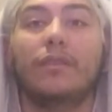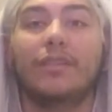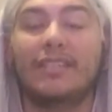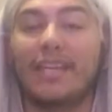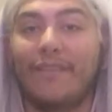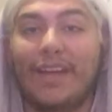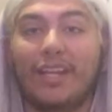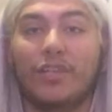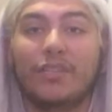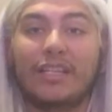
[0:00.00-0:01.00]
see if I
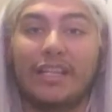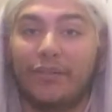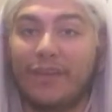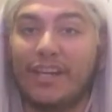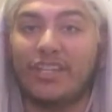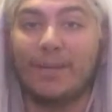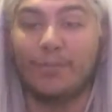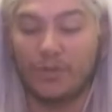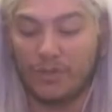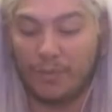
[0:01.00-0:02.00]
could use a clarifying
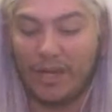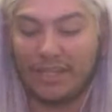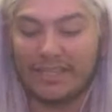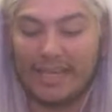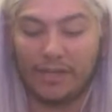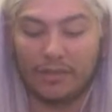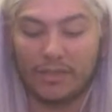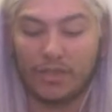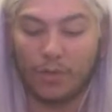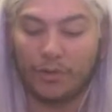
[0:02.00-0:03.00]
shampoo to probably take out the
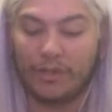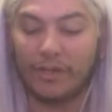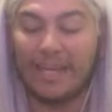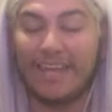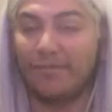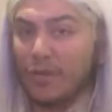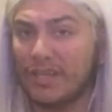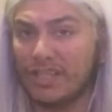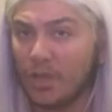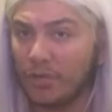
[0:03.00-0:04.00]
toner in there, if there
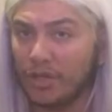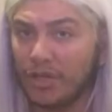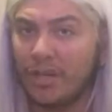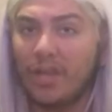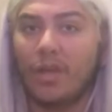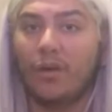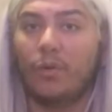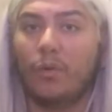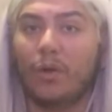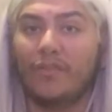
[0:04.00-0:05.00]
is a toner,
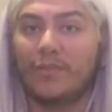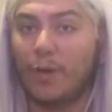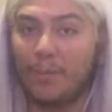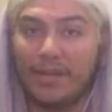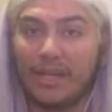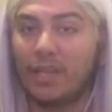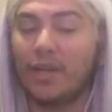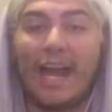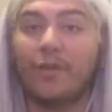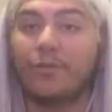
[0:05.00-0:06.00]
or if it's permanent
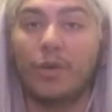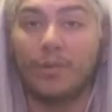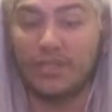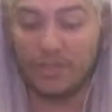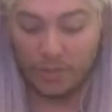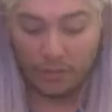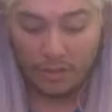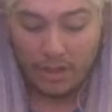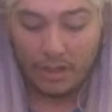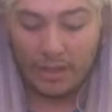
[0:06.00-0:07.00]
color. I don't know what to
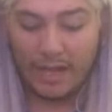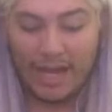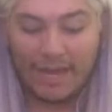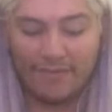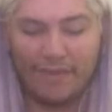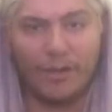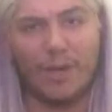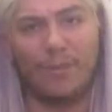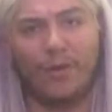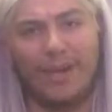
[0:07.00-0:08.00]
do. I've never
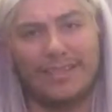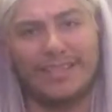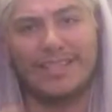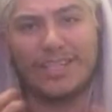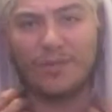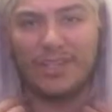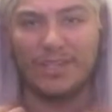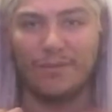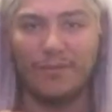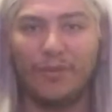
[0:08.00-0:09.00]
come across this
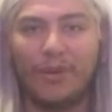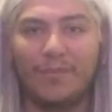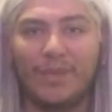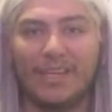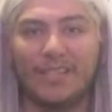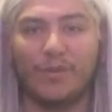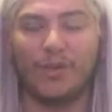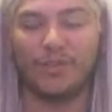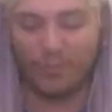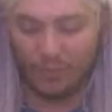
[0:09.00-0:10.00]
situation before, because, of
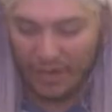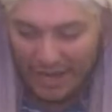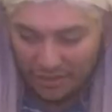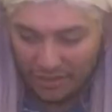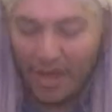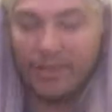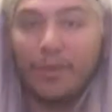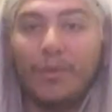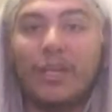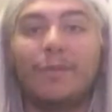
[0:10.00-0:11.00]
course, I thought
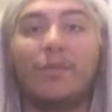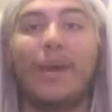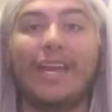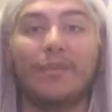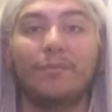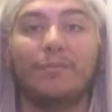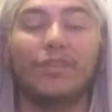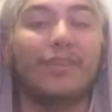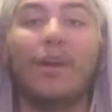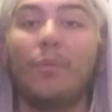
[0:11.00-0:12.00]
they were going to be white, but
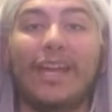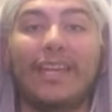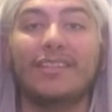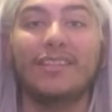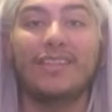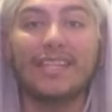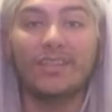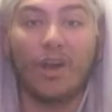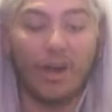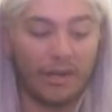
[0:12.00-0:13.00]
they're not white.
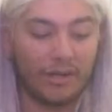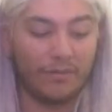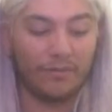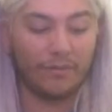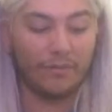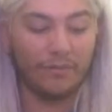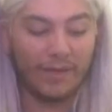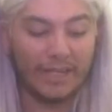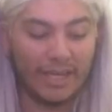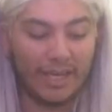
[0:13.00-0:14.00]
These are
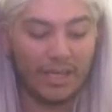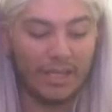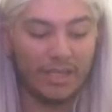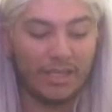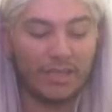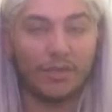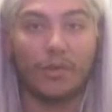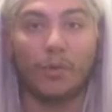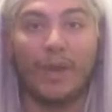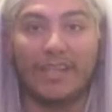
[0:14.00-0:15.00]
fucking
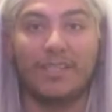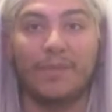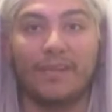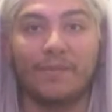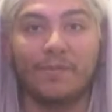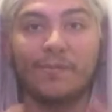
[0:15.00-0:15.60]
gray to me.